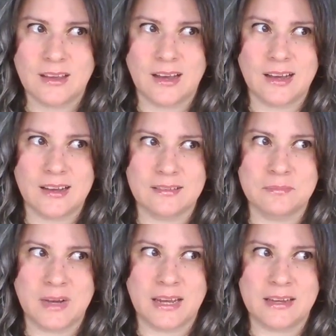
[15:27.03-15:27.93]
uh,
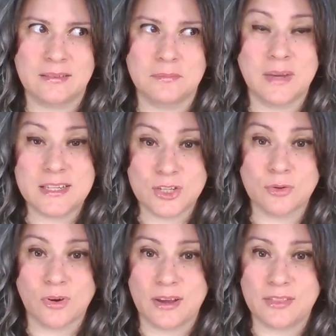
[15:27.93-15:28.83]
my my
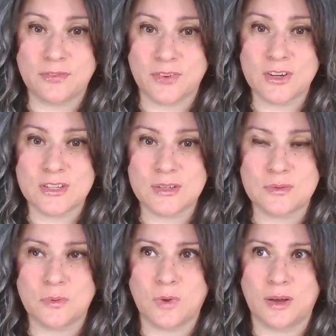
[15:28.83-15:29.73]
story, the
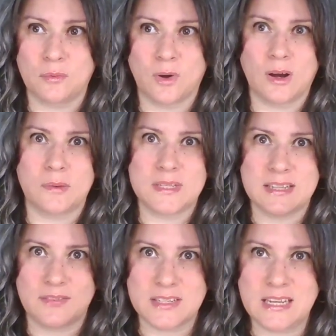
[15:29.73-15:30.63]
first one where I was
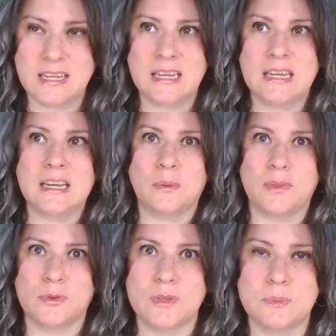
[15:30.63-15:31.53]
17, I
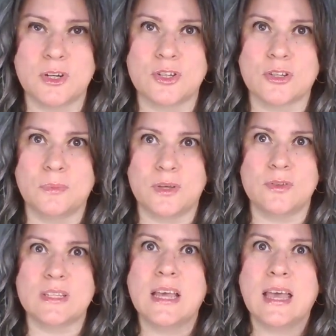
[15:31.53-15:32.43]
went through spiritual
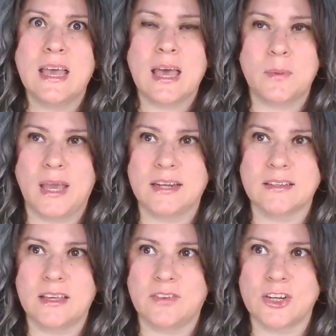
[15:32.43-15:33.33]
abuse, and we had to
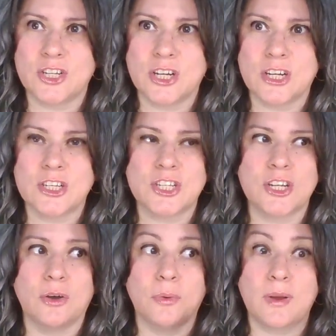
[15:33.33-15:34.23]
leave our church to
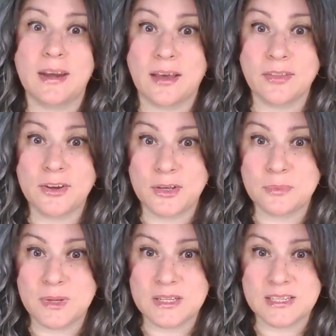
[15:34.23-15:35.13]
go to another
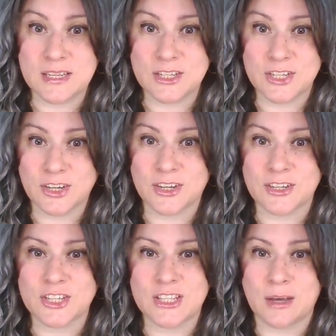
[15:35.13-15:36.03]
UPC
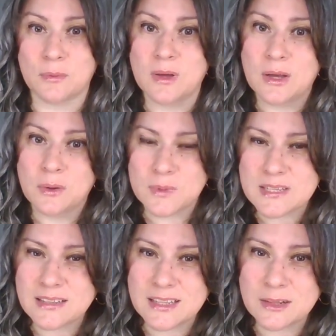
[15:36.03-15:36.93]
church that was
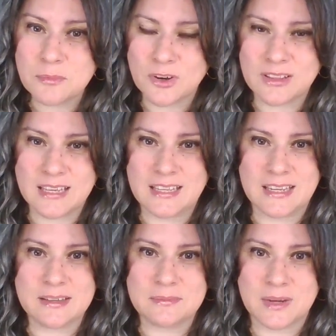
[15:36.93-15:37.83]
a little more
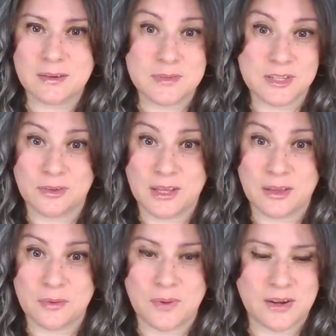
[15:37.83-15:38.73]
lenient, but it was the only
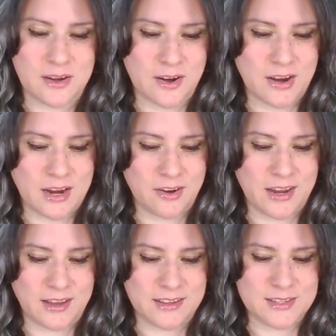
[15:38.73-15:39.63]
other one in our
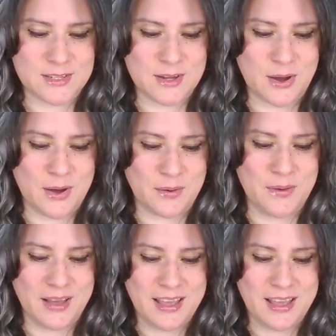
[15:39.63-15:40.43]
area, and so